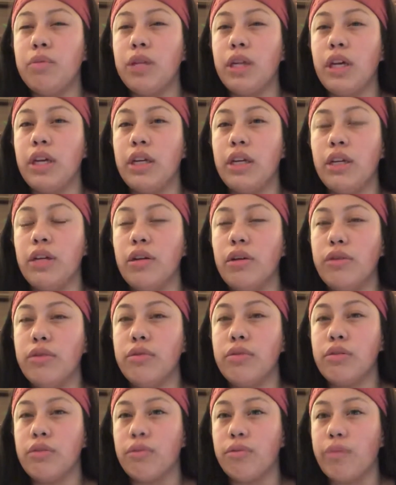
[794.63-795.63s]
that he
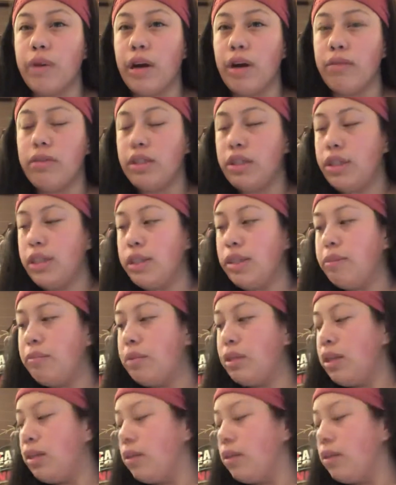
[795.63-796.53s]
knows around him.